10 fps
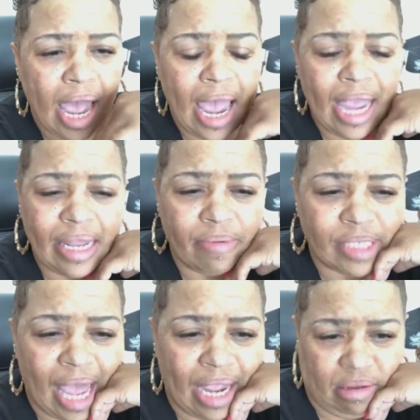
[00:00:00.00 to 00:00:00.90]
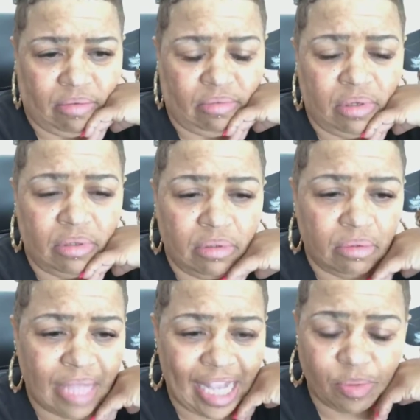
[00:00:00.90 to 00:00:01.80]
And it was like,
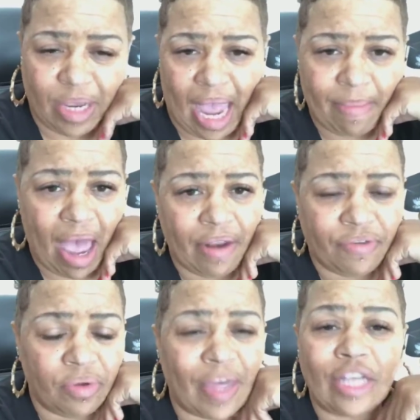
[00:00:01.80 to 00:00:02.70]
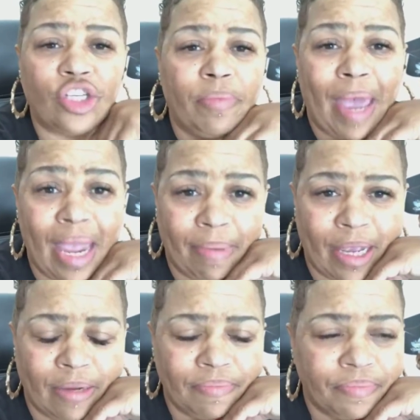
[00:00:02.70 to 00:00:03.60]
that's what came out of you. That's your
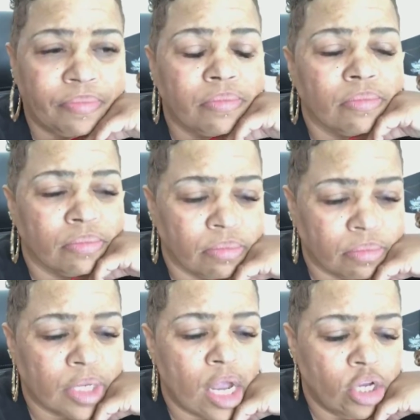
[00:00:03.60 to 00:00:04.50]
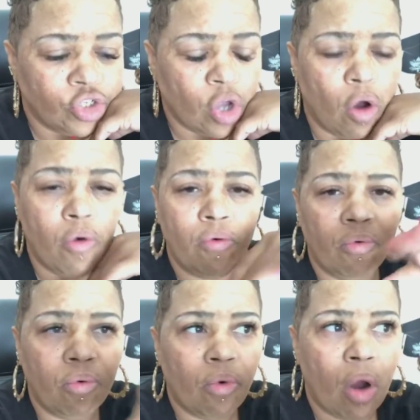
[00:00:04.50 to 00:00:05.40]
baby. So
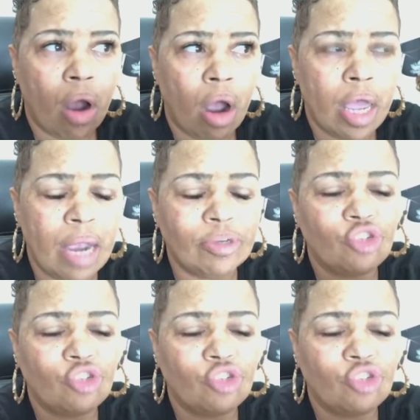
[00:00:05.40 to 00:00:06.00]
it was